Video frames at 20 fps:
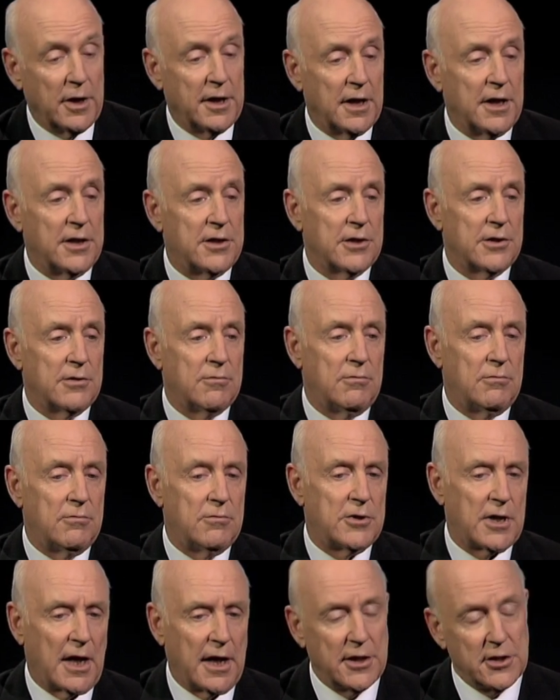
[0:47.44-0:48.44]
need to
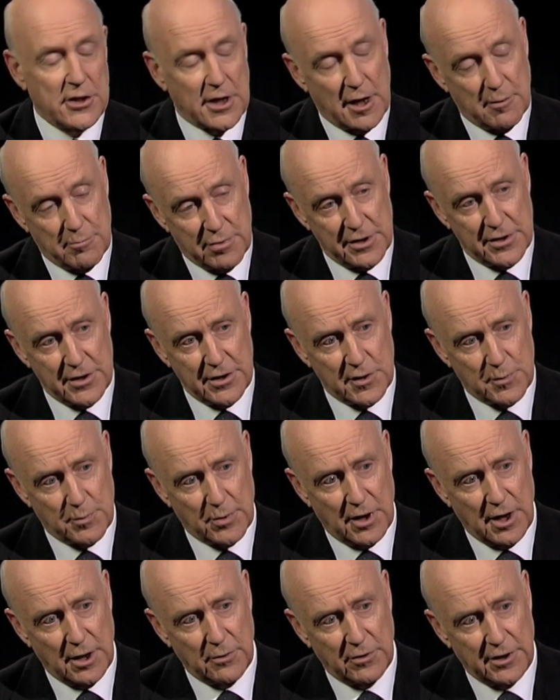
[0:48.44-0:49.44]
change our business,
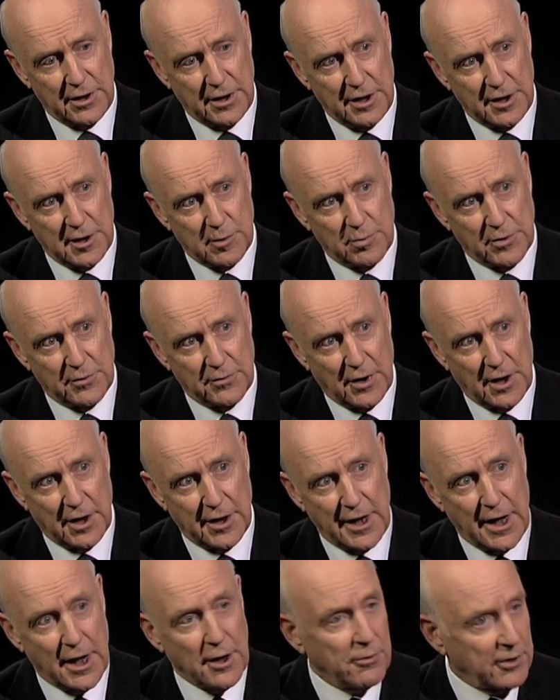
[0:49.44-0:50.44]
Brian. We need to provide
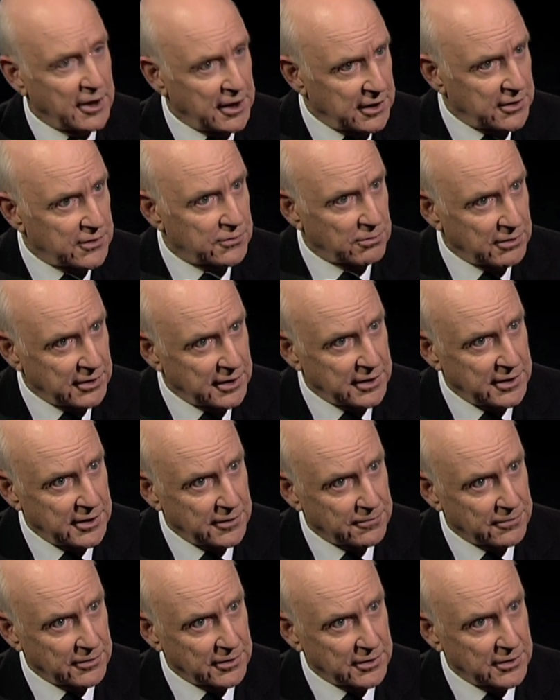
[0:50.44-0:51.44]
our readers with a
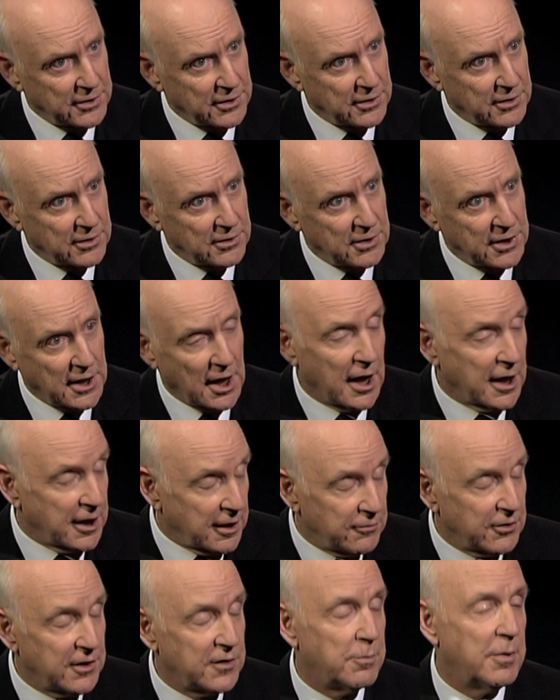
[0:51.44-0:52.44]
different kind
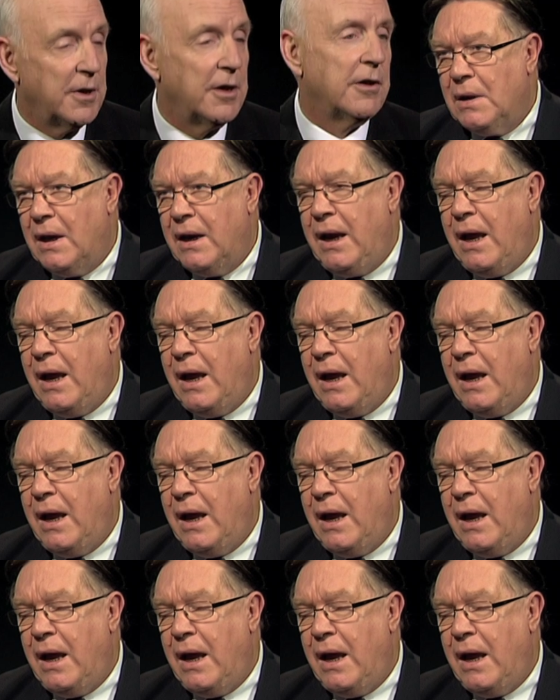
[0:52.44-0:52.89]
of experience.